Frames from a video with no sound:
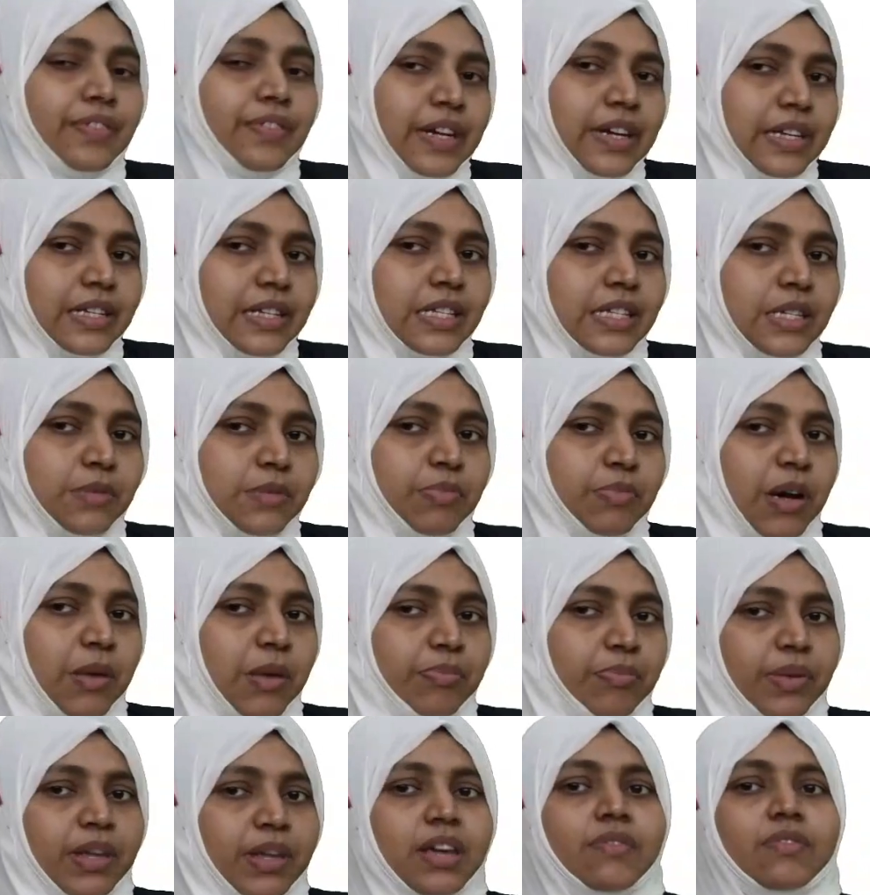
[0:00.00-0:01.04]
first
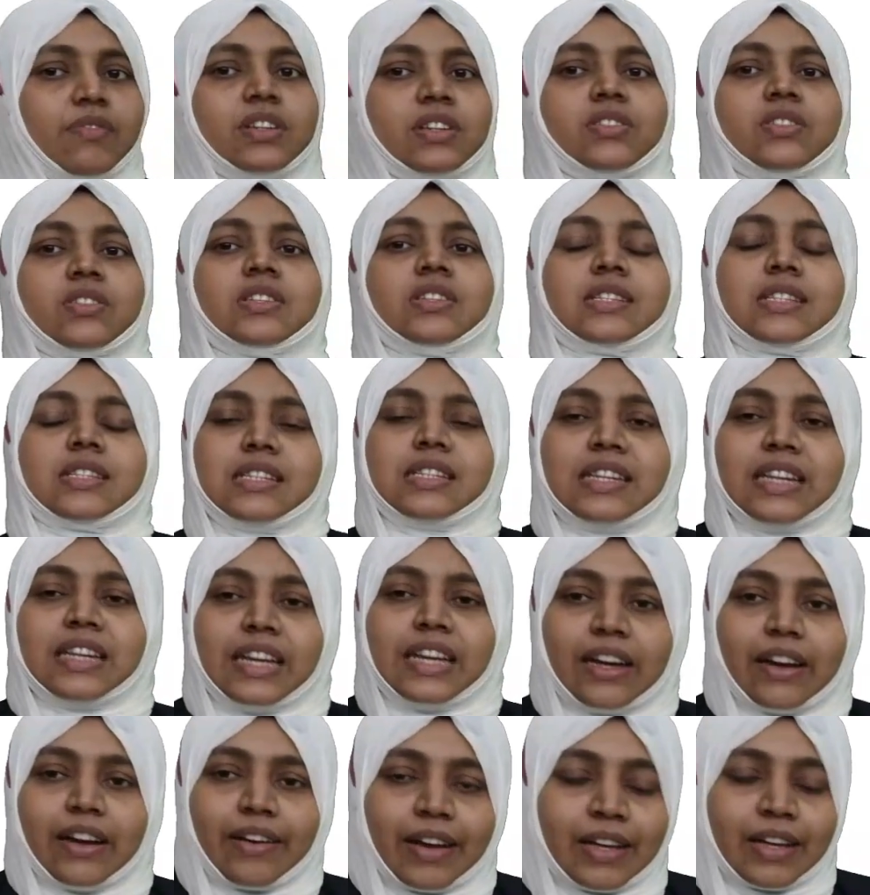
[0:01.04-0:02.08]
puppy which is
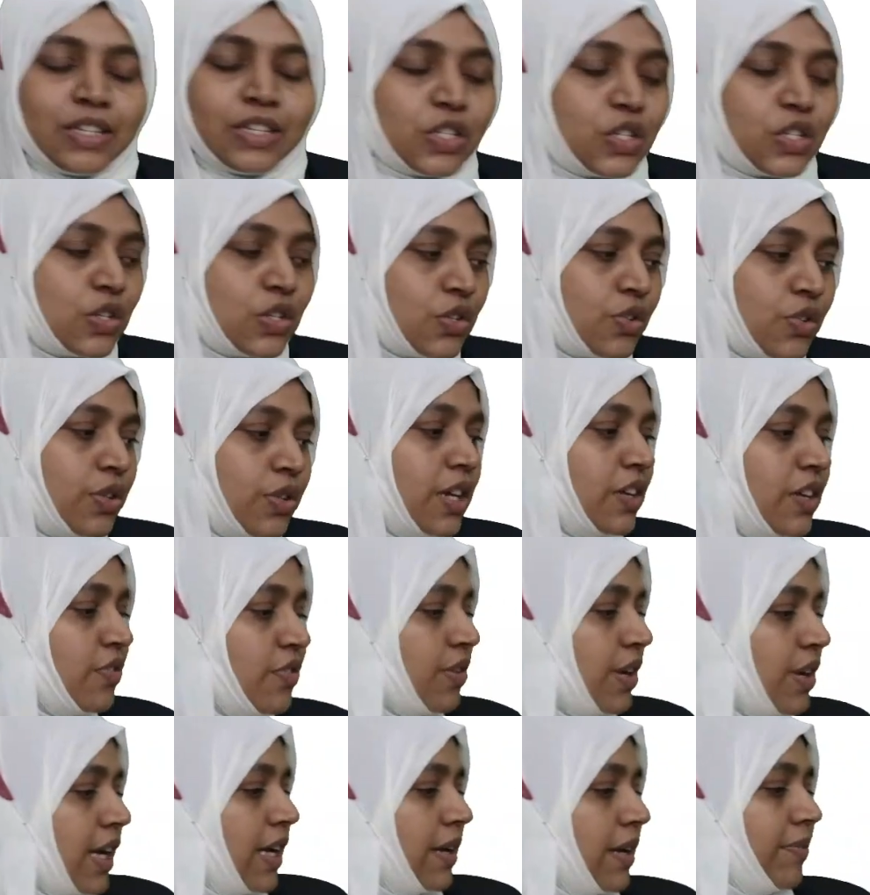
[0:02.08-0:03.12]
nearest to the
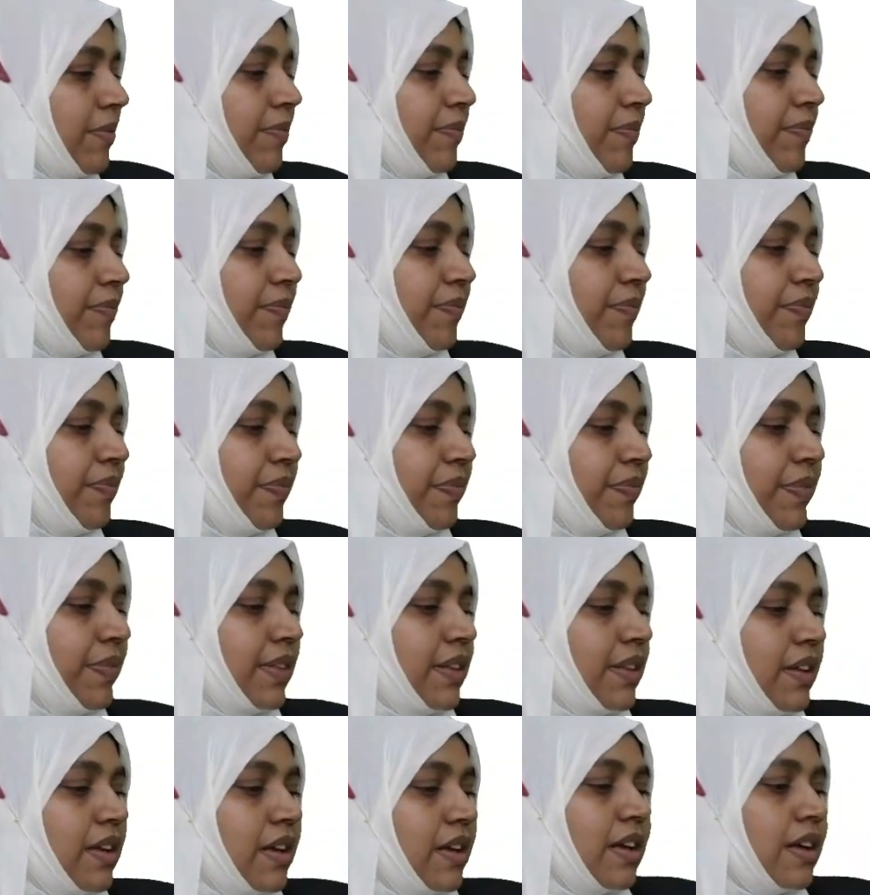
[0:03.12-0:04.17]
tree.
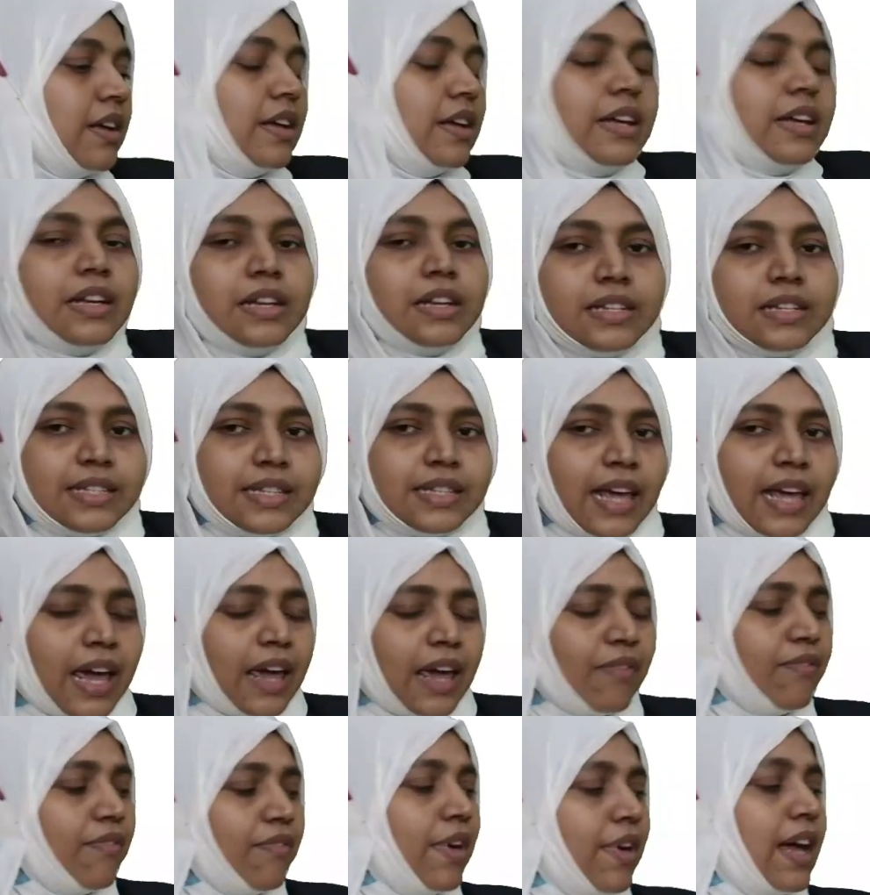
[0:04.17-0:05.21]

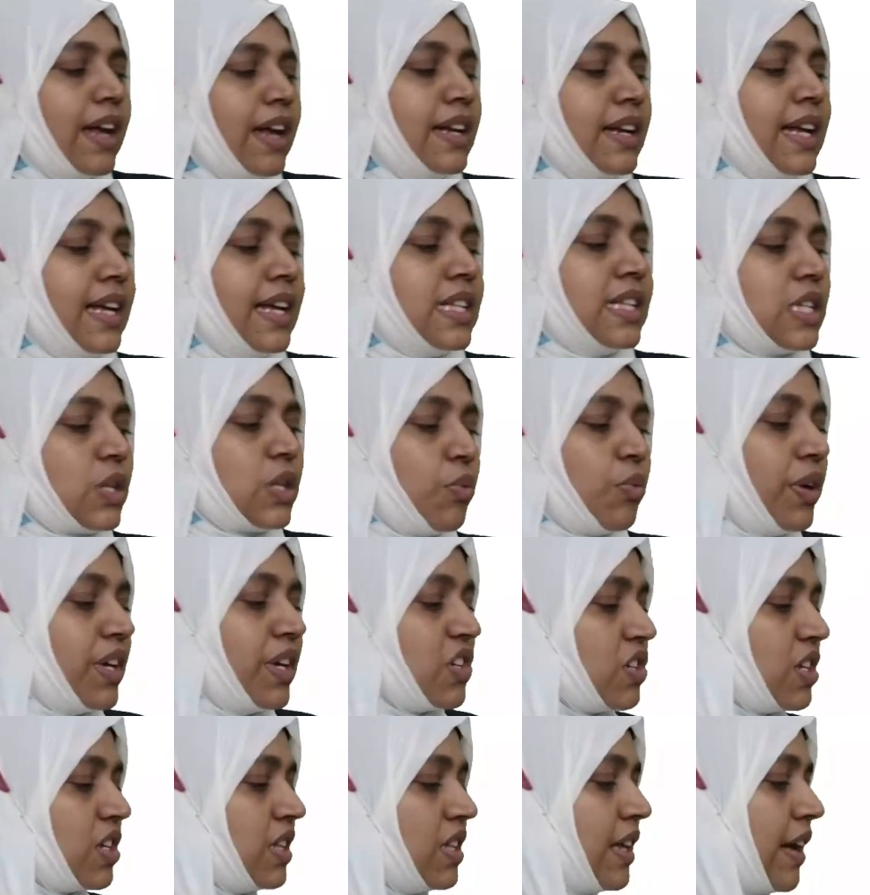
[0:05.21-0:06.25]
Same way next
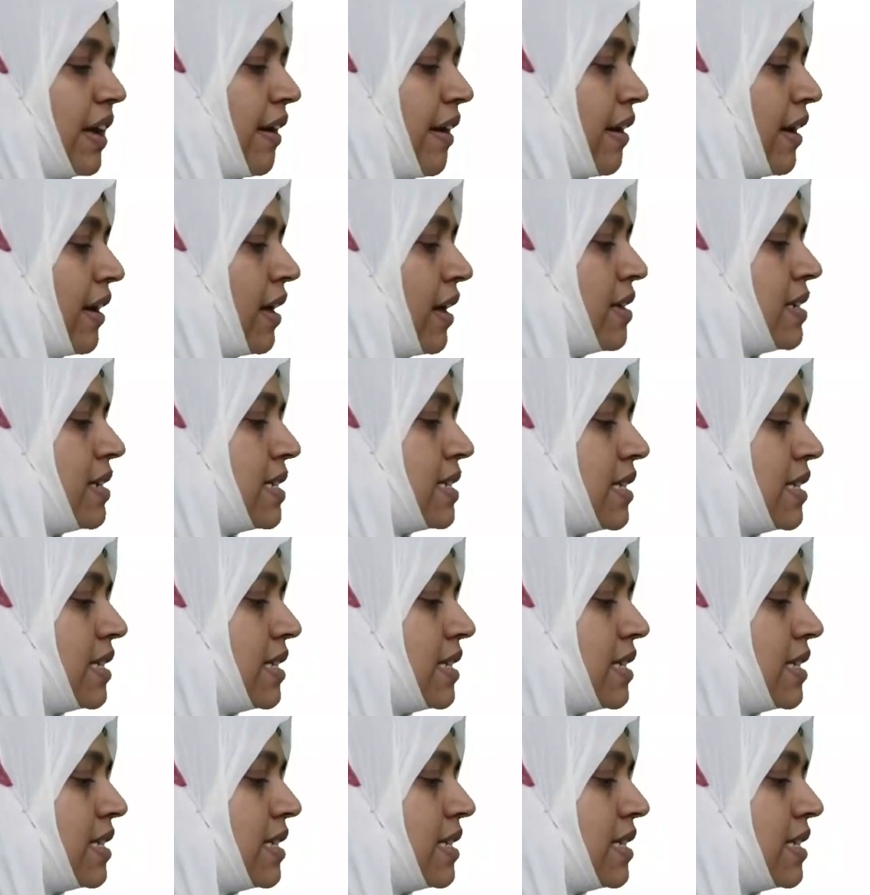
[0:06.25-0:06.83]
question there